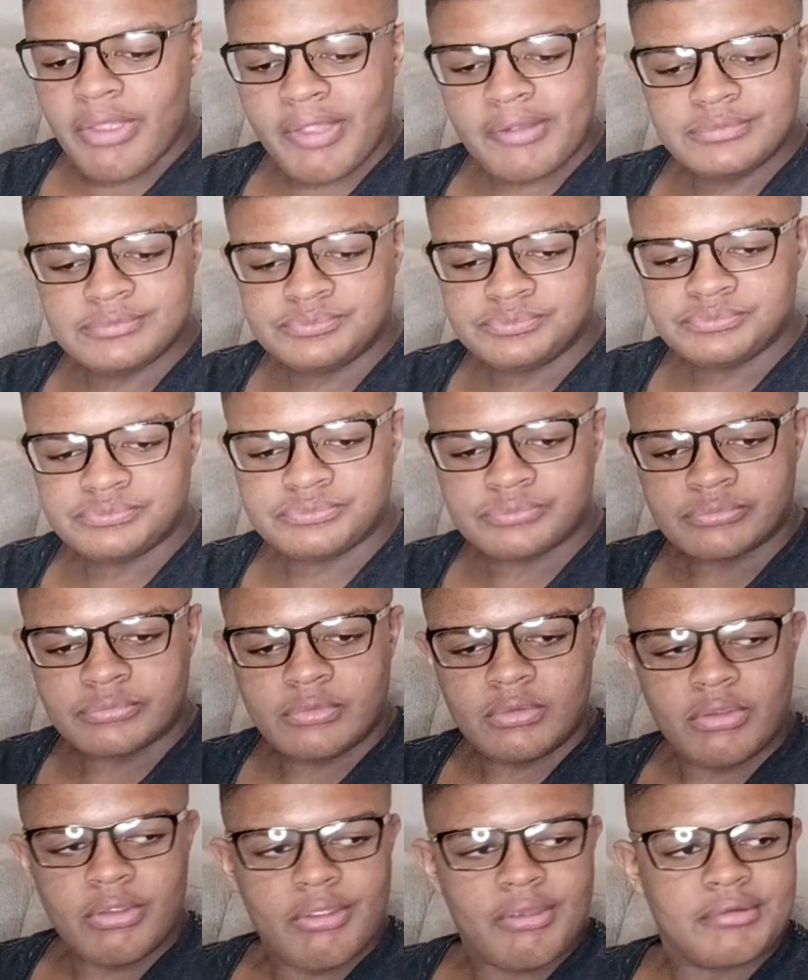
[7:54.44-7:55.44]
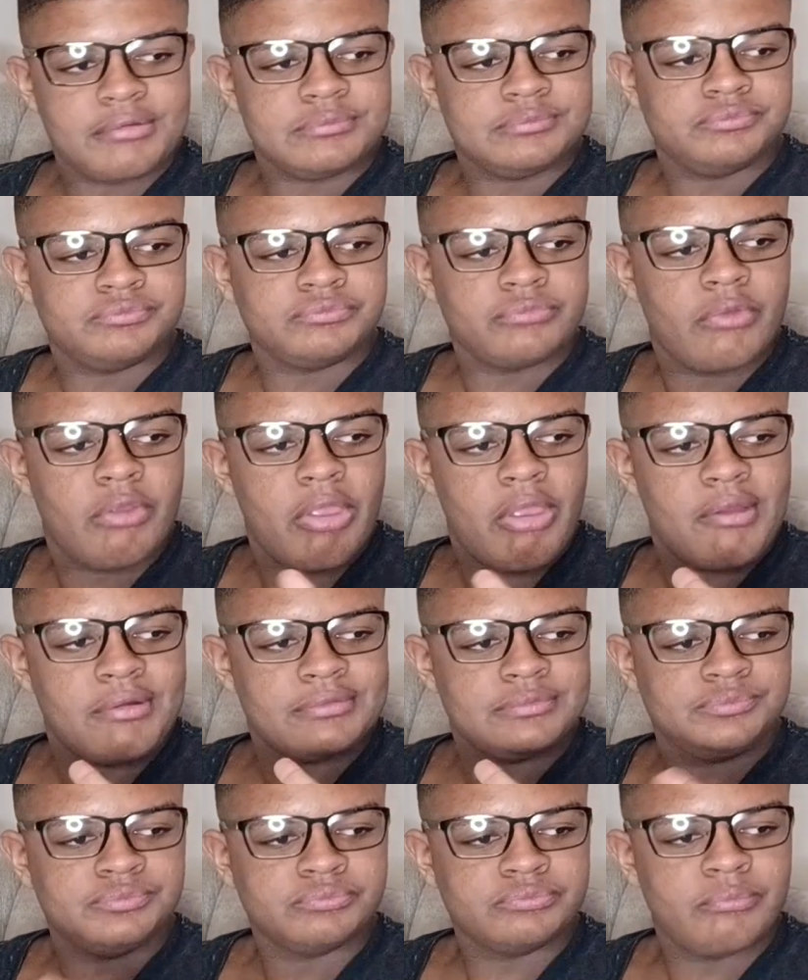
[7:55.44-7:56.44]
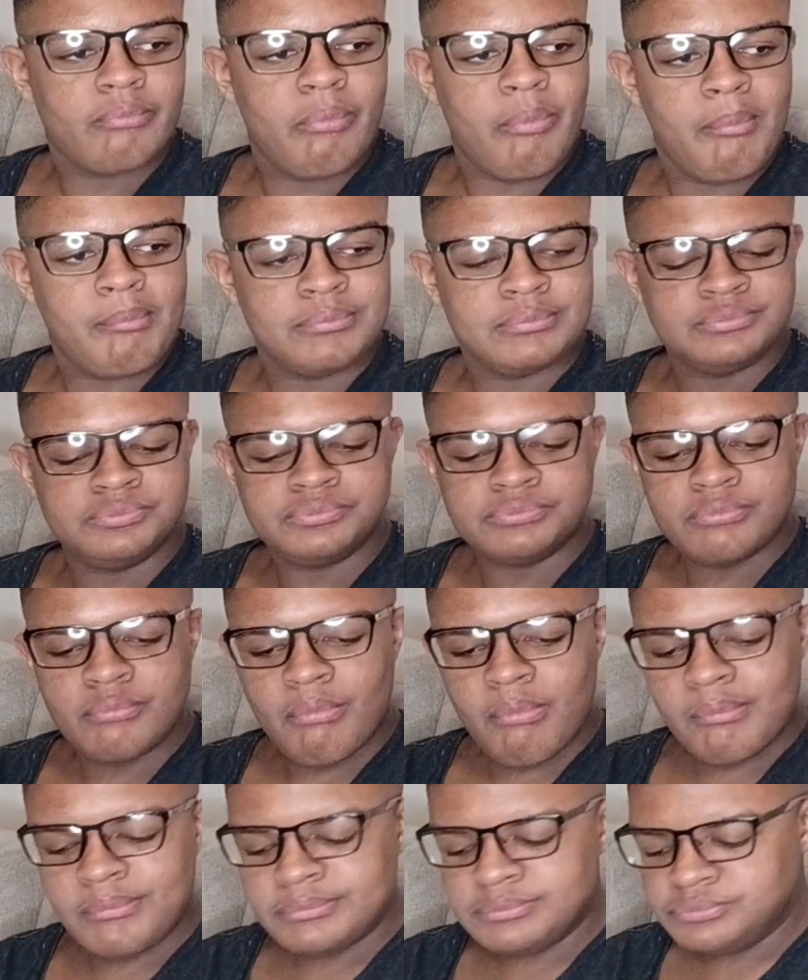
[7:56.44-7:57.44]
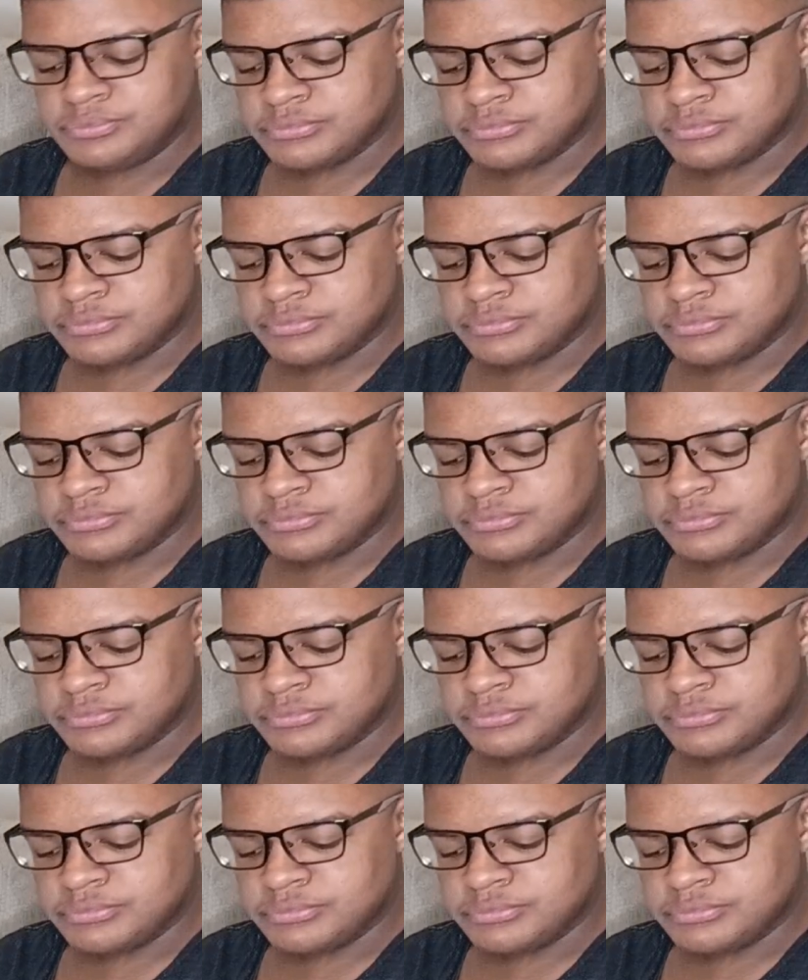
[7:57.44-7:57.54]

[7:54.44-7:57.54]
a little natural flavor to it. That's what you probably tasting Why you saying it's